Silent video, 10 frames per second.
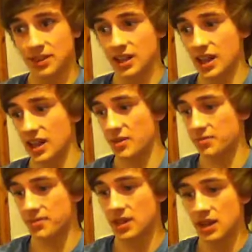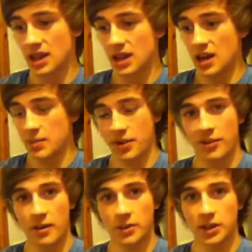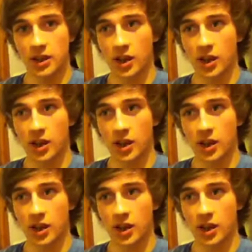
My family